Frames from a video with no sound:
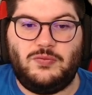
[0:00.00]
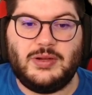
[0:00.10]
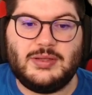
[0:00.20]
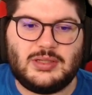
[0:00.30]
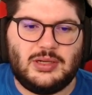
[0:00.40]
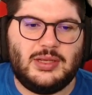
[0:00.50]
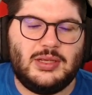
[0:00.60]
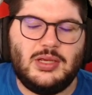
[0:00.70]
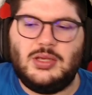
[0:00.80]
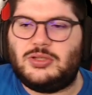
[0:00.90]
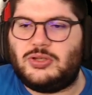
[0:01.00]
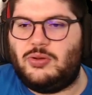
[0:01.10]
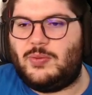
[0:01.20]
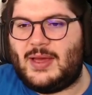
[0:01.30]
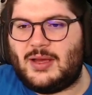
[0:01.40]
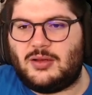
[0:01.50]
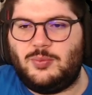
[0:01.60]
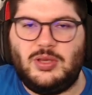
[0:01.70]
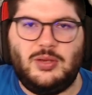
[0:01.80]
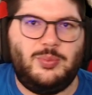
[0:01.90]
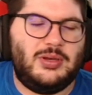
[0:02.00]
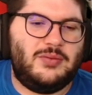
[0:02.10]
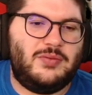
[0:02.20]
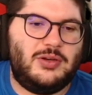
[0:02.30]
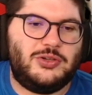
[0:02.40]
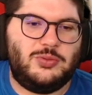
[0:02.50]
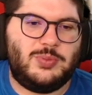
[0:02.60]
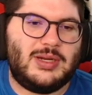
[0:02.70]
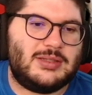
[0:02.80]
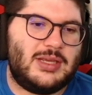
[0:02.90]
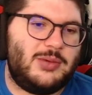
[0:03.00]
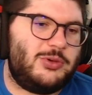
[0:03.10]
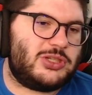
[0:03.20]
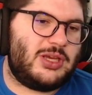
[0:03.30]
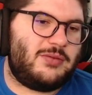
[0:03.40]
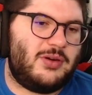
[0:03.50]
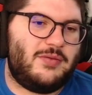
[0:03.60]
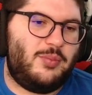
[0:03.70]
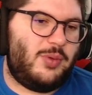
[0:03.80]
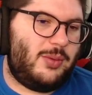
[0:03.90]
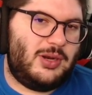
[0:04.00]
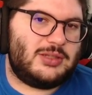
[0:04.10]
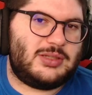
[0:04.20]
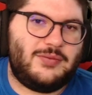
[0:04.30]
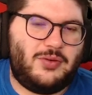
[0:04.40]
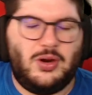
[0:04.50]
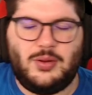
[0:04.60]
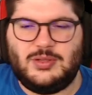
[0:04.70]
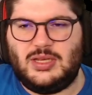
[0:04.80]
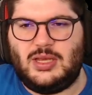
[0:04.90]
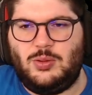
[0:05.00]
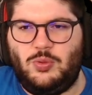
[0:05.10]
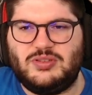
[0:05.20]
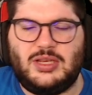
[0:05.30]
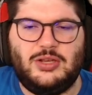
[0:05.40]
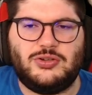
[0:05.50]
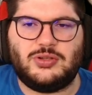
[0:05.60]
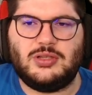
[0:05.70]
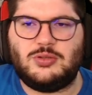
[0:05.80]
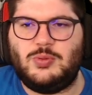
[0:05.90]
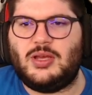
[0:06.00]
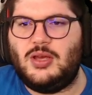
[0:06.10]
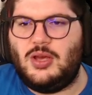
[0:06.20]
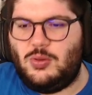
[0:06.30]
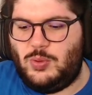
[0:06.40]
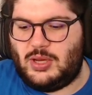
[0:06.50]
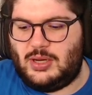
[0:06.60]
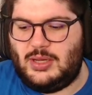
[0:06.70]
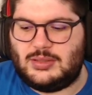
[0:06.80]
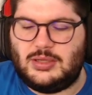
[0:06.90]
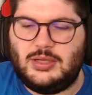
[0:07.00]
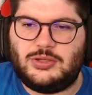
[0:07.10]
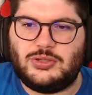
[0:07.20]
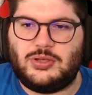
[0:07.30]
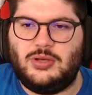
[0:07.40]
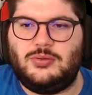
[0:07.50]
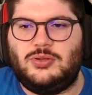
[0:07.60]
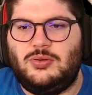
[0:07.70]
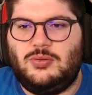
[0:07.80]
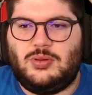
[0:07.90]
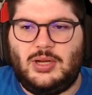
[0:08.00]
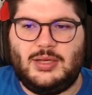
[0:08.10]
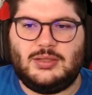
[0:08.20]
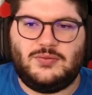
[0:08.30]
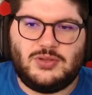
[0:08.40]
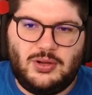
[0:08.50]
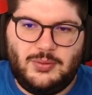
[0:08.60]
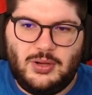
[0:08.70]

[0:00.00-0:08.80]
recently, so that could be a bit of an issue. But let's say we just get rid of Mbeumo. Let's say, for argument's sake, he was injured this week. We could easily just go to the likes of Son,